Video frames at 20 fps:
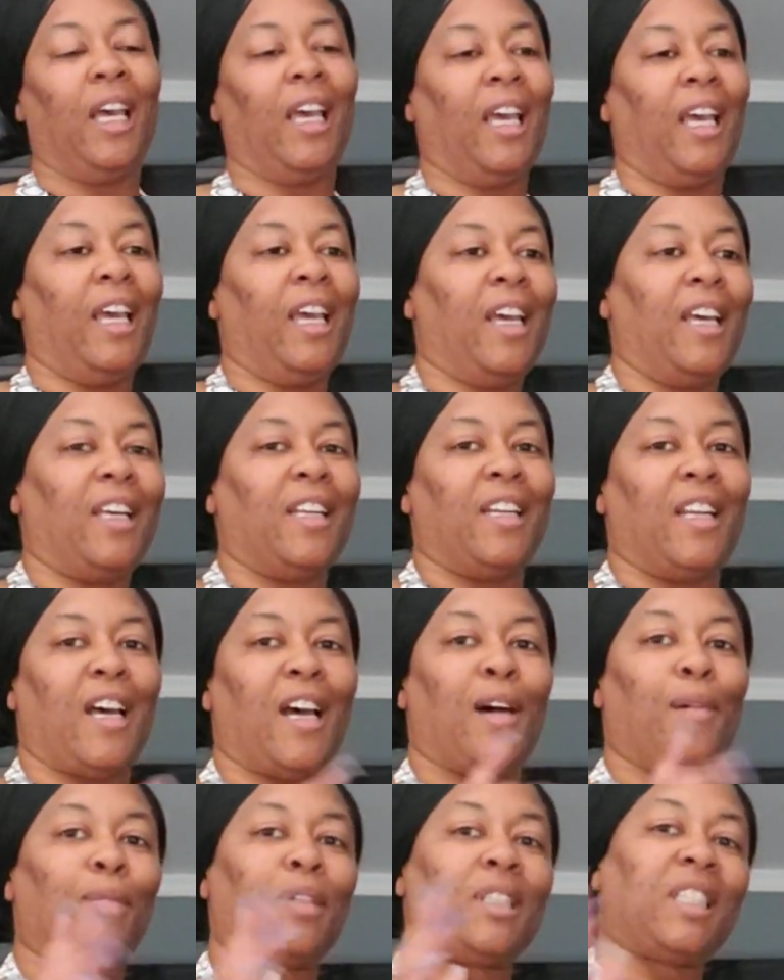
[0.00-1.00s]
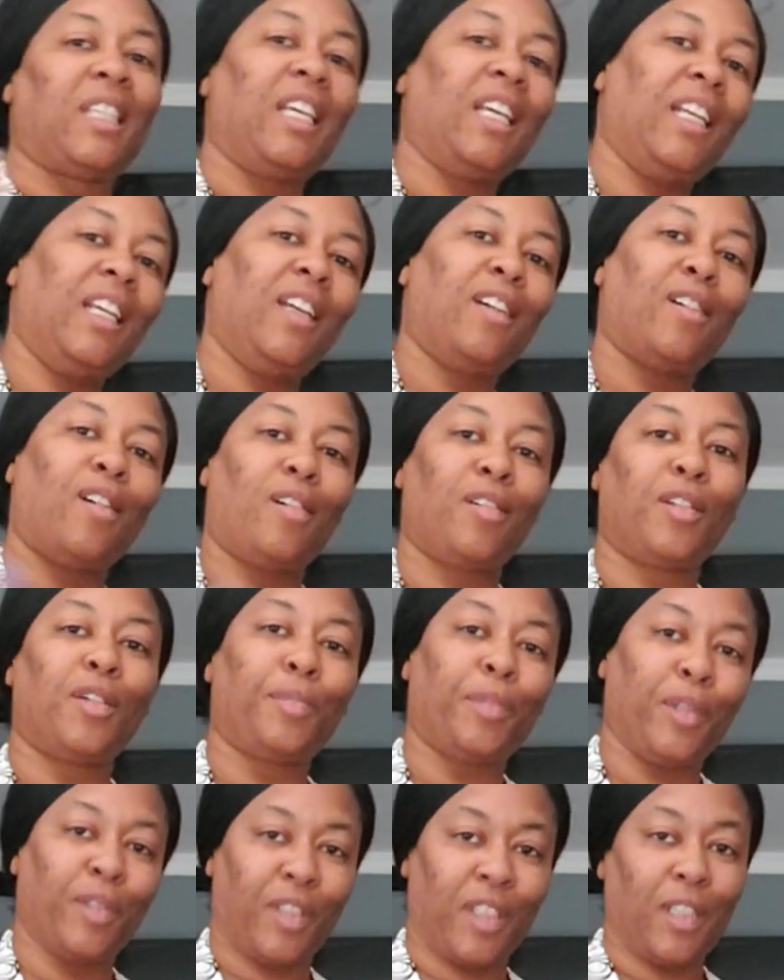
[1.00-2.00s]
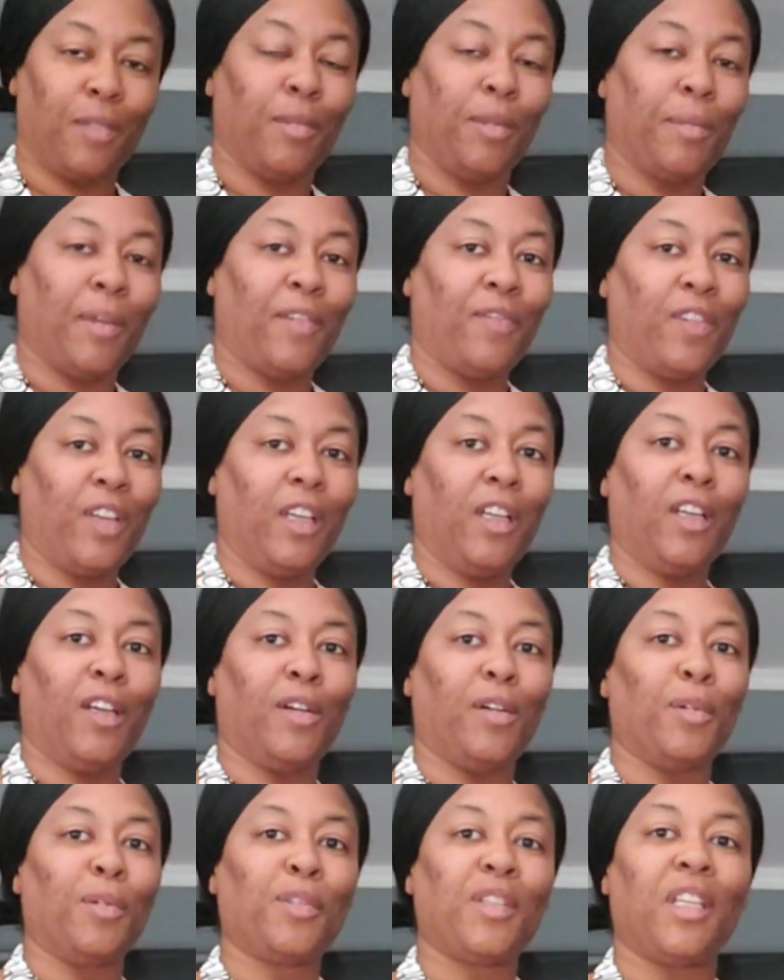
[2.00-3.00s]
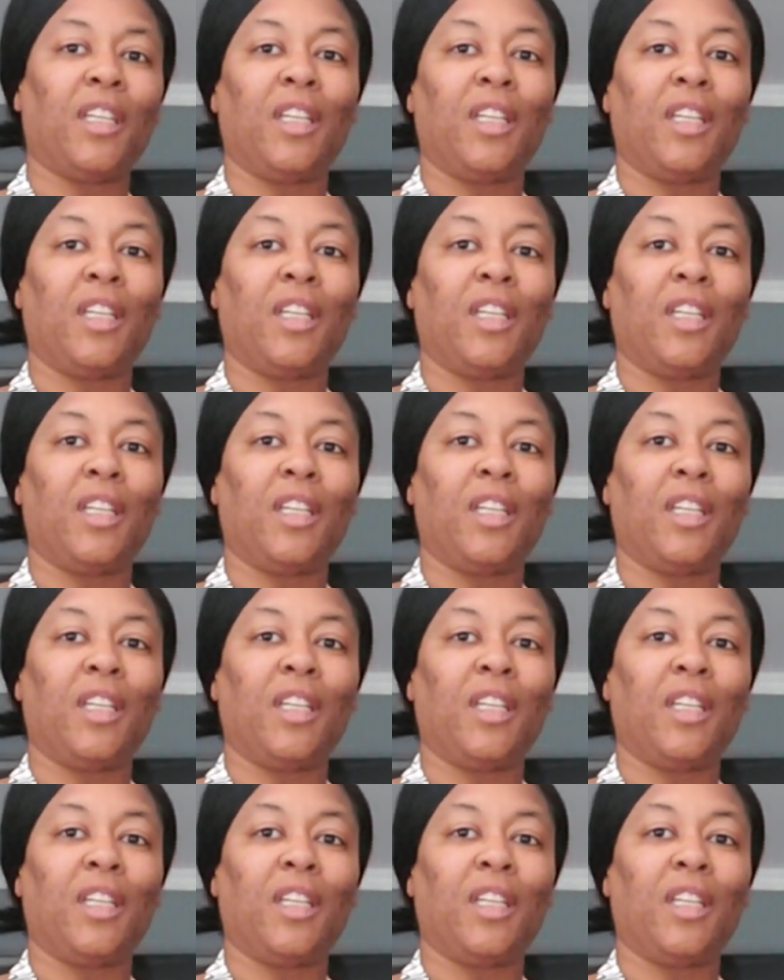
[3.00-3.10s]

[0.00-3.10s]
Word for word: And I was getting caught up on some of my videos.